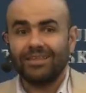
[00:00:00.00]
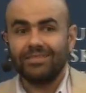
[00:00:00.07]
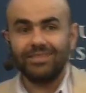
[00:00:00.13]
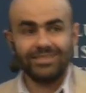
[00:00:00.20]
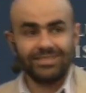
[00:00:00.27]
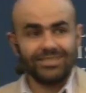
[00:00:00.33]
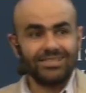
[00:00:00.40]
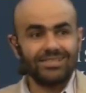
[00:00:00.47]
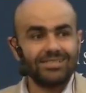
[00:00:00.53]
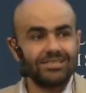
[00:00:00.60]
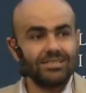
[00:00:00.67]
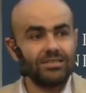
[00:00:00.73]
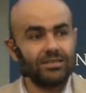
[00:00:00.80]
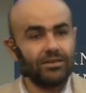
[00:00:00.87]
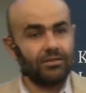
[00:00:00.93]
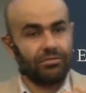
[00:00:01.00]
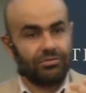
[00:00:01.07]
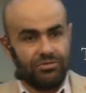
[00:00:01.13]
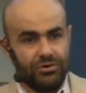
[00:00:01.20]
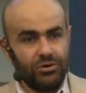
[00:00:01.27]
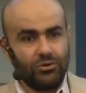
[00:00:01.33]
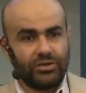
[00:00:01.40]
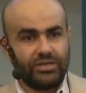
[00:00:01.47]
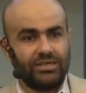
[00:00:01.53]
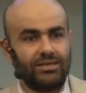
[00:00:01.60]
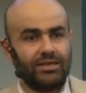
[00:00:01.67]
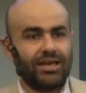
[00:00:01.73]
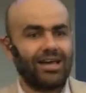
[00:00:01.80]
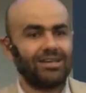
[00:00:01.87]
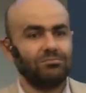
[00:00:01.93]
this is theory.
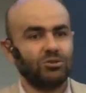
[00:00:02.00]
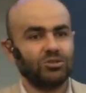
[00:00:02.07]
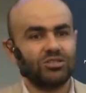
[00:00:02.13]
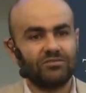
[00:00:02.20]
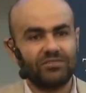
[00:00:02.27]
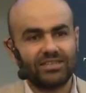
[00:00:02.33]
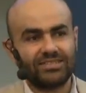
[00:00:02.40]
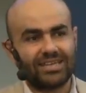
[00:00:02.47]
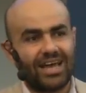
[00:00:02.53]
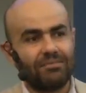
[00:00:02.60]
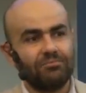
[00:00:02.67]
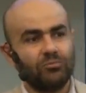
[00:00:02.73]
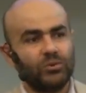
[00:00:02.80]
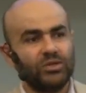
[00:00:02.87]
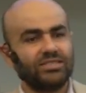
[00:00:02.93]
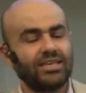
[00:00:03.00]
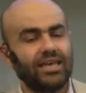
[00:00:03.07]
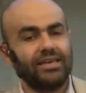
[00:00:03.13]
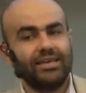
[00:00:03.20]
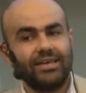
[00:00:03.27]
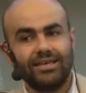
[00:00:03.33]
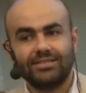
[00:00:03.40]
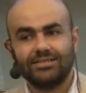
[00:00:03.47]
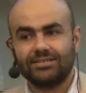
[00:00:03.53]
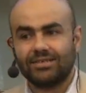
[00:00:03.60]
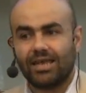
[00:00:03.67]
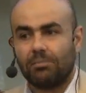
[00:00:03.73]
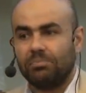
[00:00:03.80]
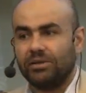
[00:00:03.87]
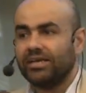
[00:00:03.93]
And most of the time we say, is it
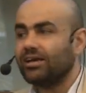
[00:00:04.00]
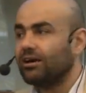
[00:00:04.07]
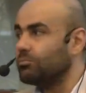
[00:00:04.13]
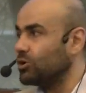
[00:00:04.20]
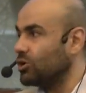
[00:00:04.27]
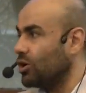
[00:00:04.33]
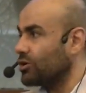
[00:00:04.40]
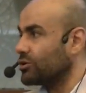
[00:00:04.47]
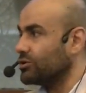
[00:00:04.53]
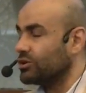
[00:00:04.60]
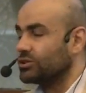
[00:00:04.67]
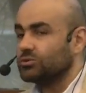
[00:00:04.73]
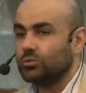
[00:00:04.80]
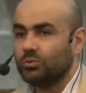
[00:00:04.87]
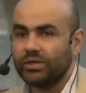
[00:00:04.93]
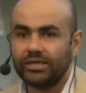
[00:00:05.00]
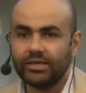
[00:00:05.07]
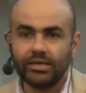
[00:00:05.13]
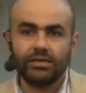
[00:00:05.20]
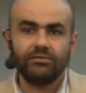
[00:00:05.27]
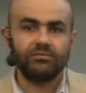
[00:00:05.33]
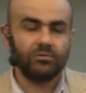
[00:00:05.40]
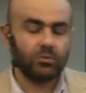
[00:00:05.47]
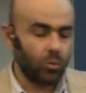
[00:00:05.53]
applicable or not? We give